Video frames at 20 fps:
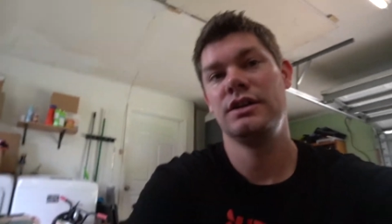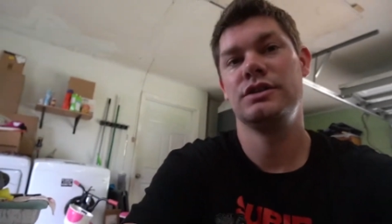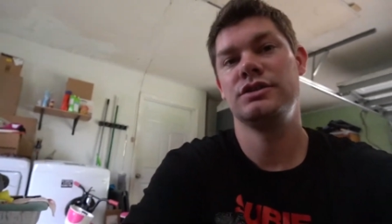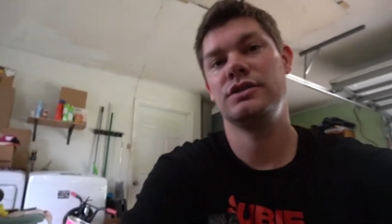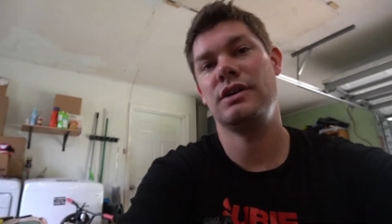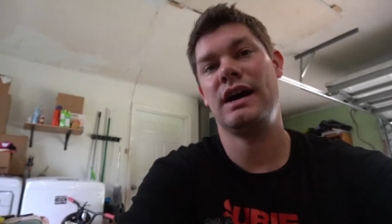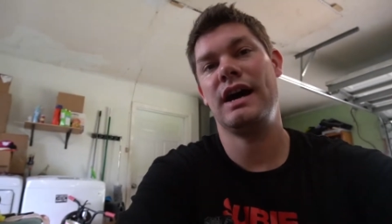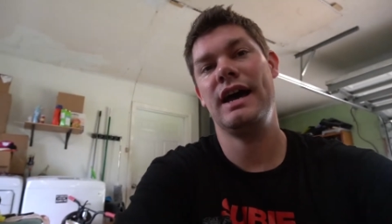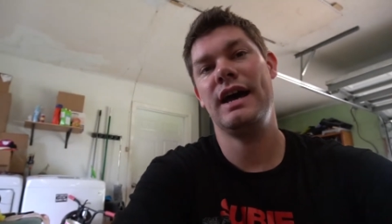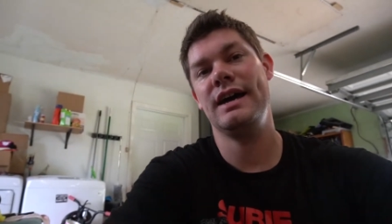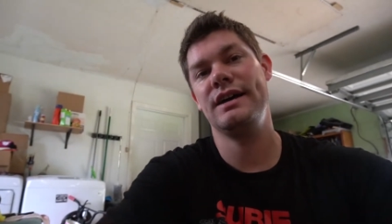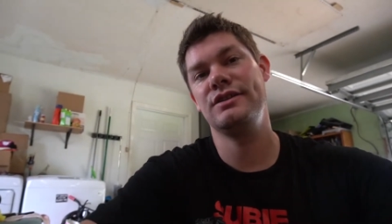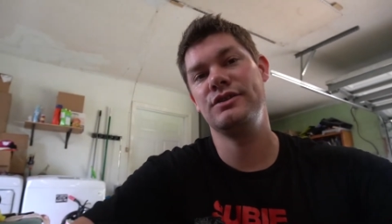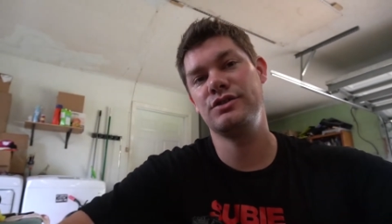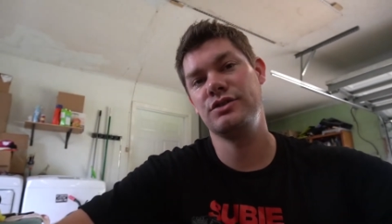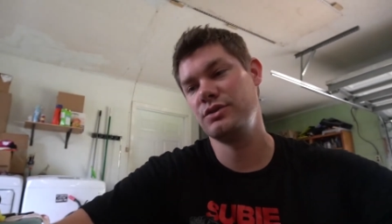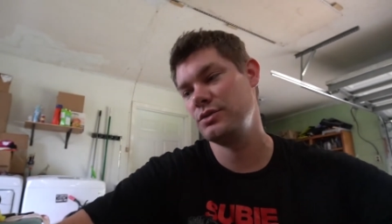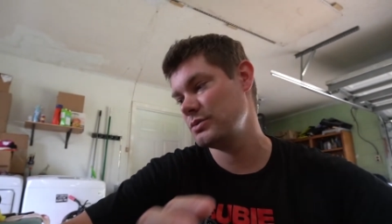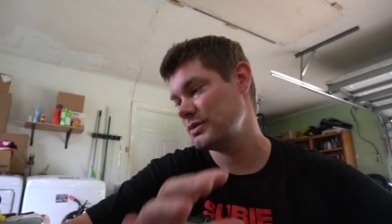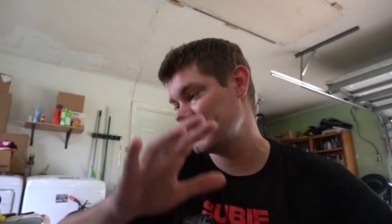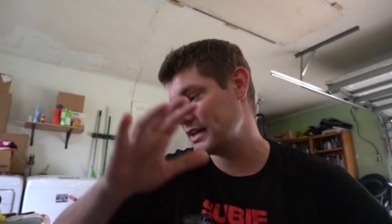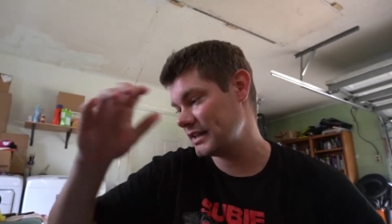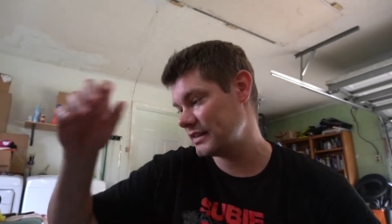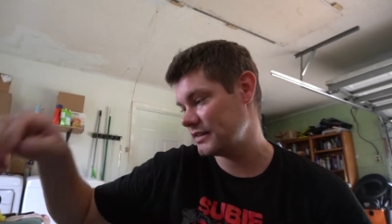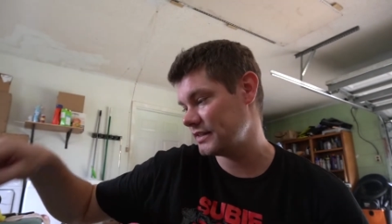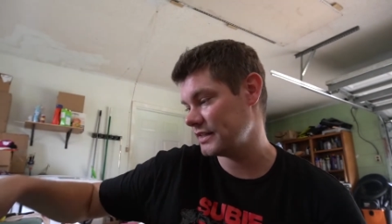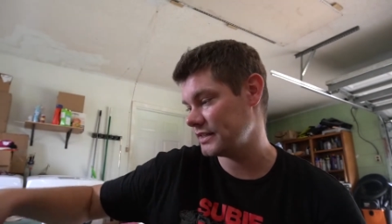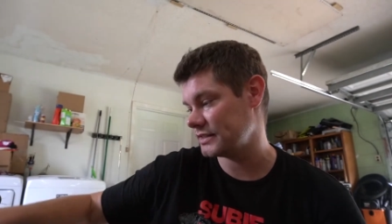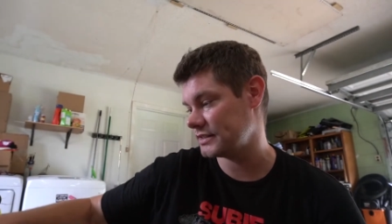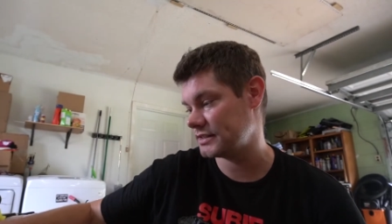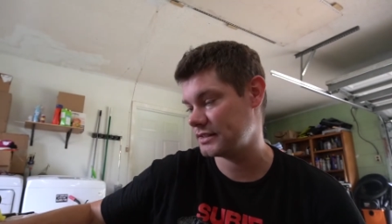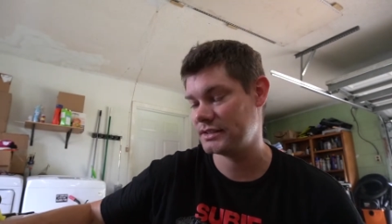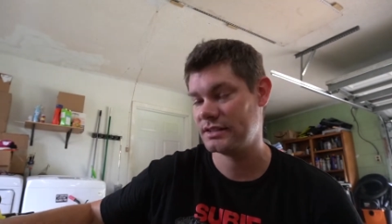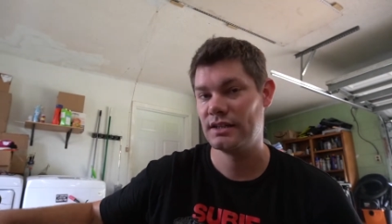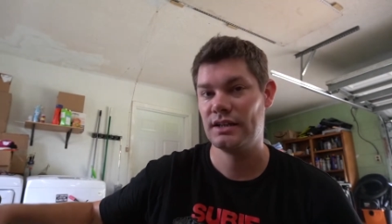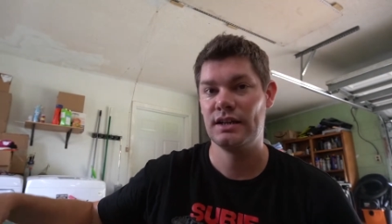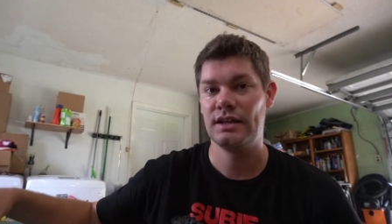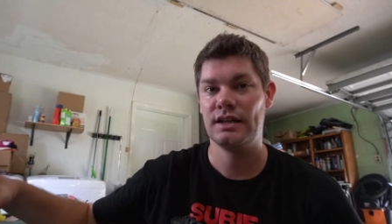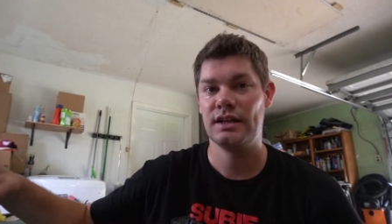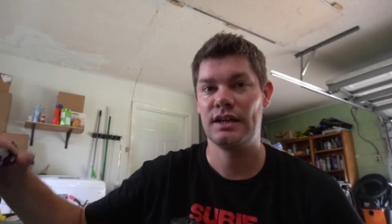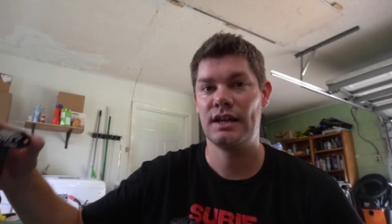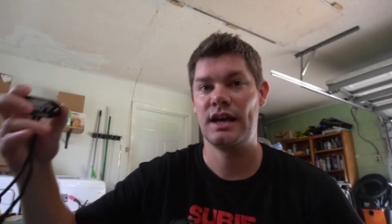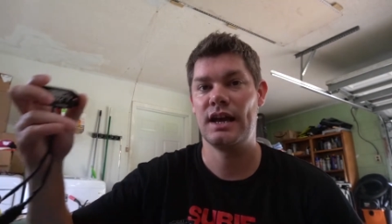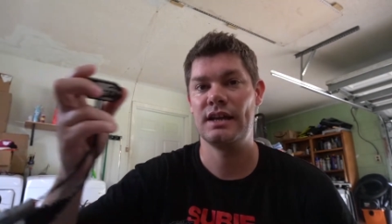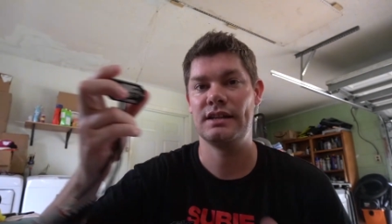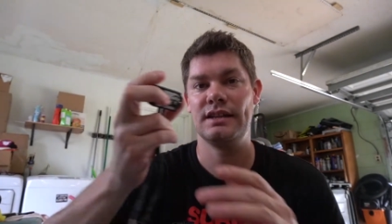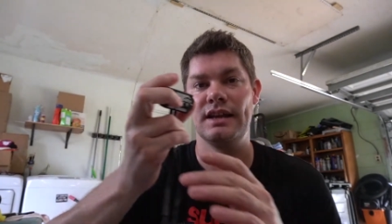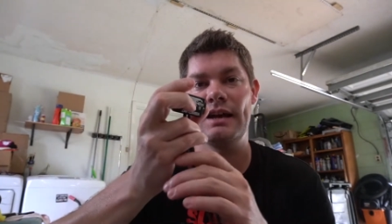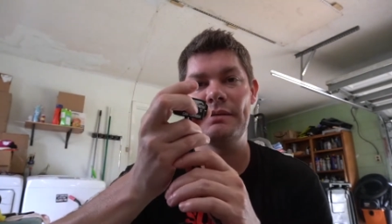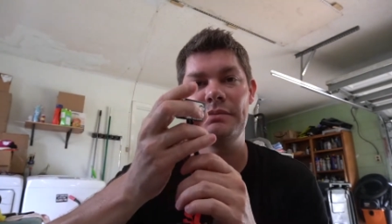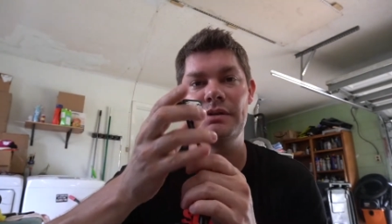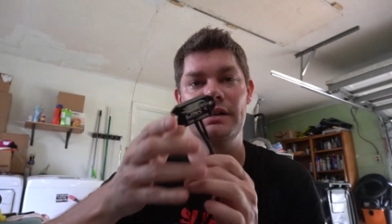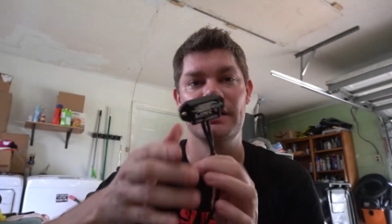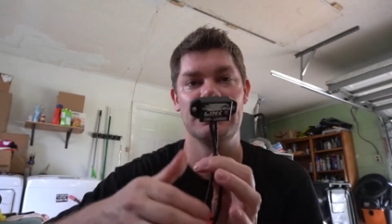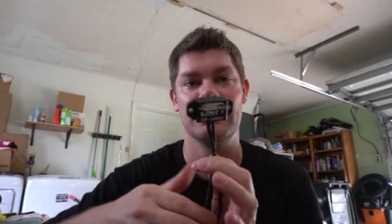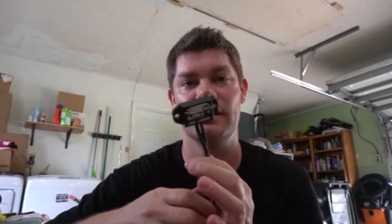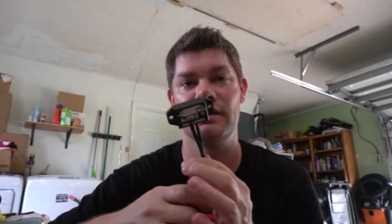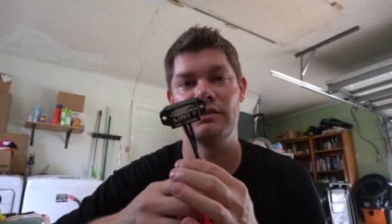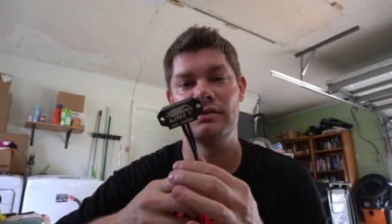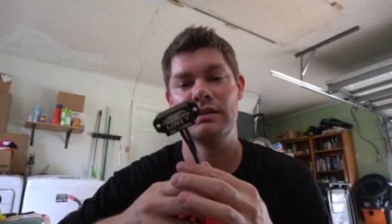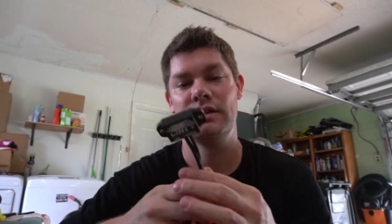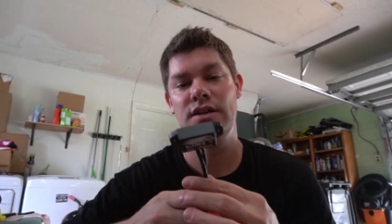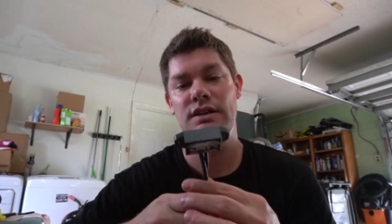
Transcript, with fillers: So I had to get this CAN Lambda here,